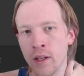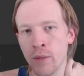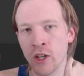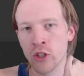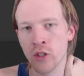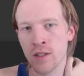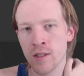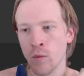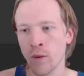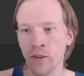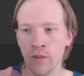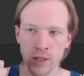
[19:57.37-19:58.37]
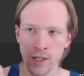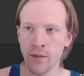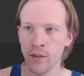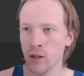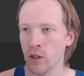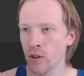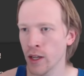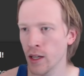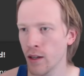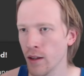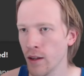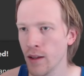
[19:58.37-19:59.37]
it, make sure it's still 157, great.
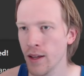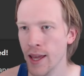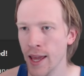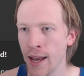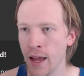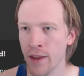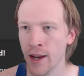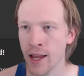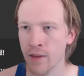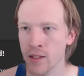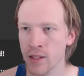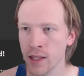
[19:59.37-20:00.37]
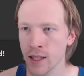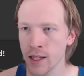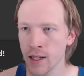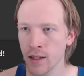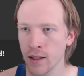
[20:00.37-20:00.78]
And now that I have this link,